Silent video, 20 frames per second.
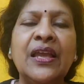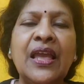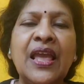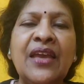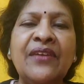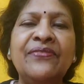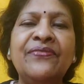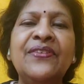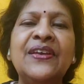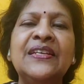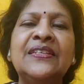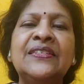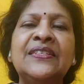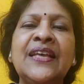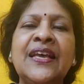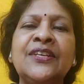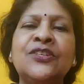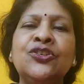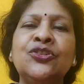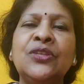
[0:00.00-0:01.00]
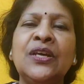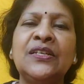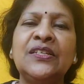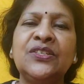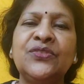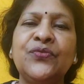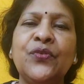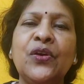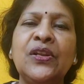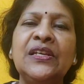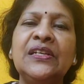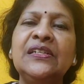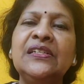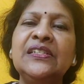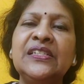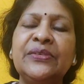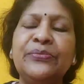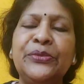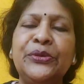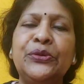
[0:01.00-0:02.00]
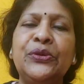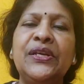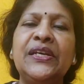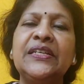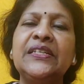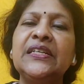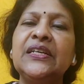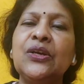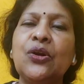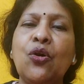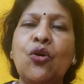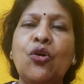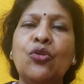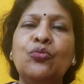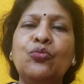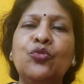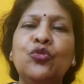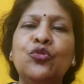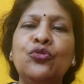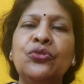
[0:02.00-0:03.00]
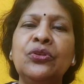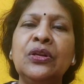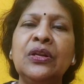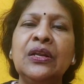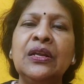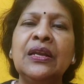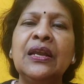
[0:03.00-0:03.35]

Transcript: FSH, that is follicle stimulating hormone,